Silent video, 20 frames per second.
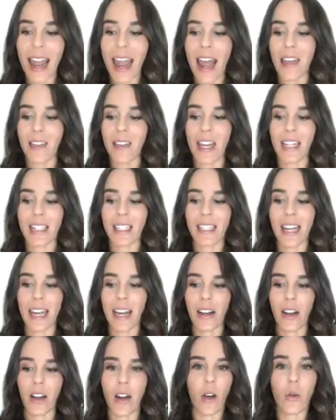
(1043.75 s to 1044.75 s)
And they
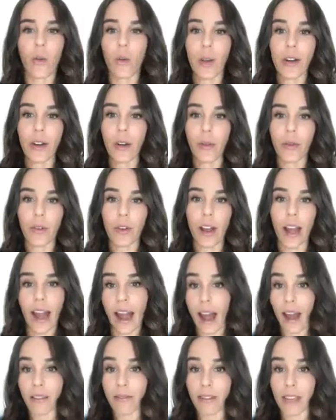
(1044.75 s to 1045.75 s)
said, oh, we don't
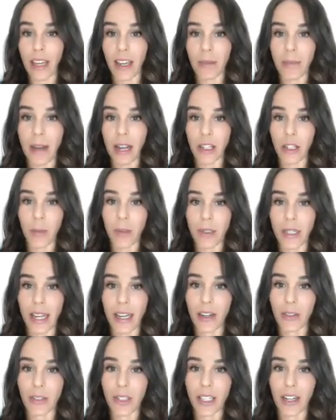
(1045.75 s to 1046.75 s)
have vegan mashed
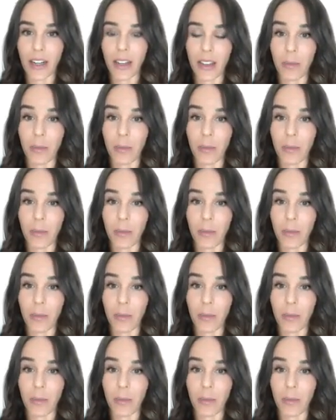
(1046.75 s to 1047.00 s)
potatoes here. The